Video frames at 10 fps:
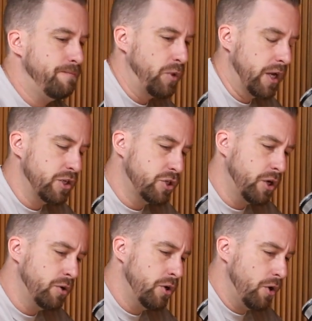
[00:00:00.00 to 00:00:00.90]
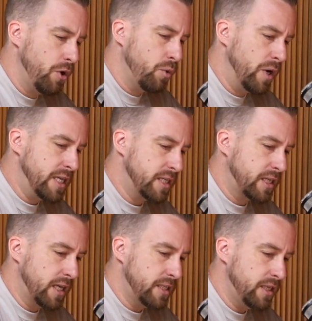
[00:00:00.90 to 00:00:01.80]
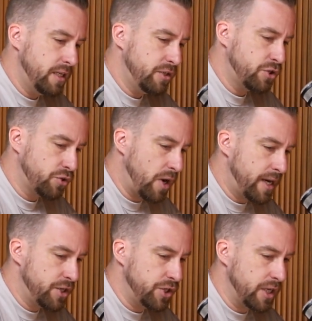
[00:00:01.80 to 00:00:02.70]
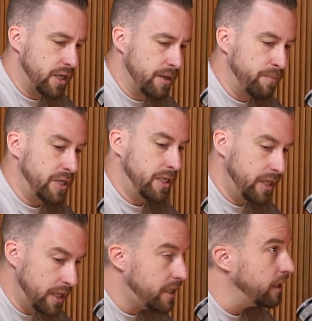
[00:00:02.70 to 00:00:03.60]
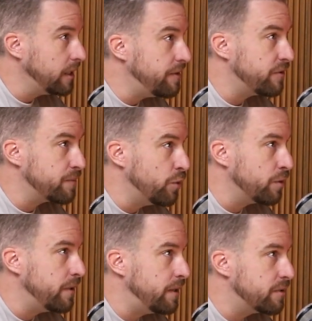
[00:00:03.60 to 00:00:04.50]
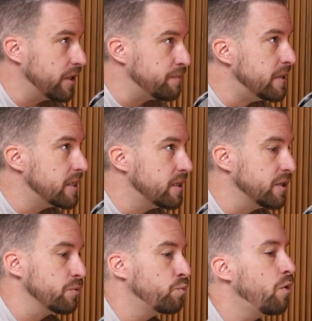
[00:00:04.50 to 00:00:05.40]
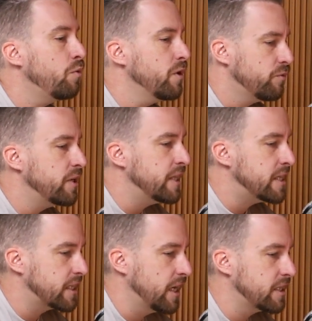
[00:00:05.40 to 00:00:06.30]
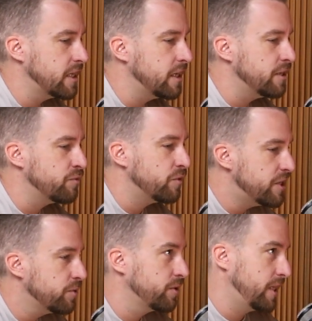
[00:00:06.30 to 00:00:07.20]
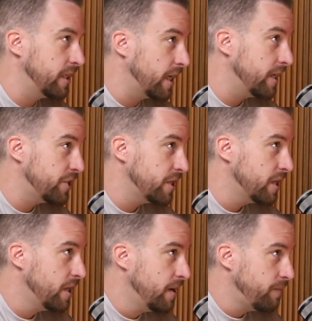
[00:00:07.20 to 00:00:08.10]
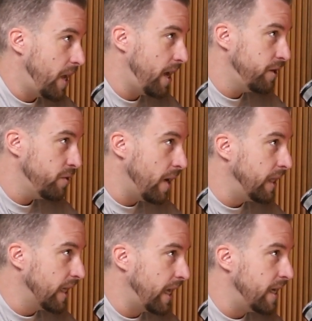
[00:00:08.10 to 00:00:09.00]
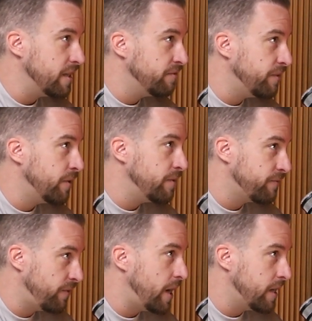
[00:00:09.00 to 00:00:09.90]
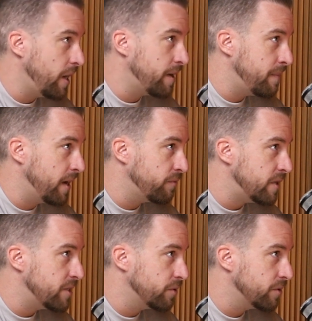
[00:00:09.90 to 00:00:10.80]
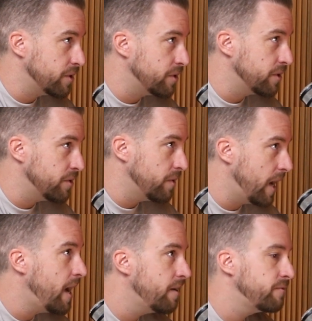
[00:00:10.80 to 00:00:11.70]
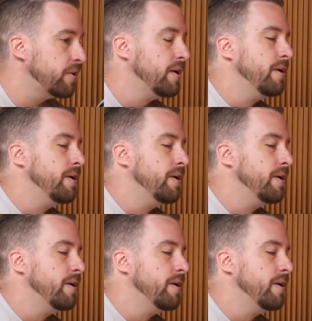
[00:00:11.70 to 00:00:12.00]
And so when discussing strategy, particularly for small to medium-sized businesses, what we're really discussing is resource allocation. How do you allocate the very finite amount of resources that you have?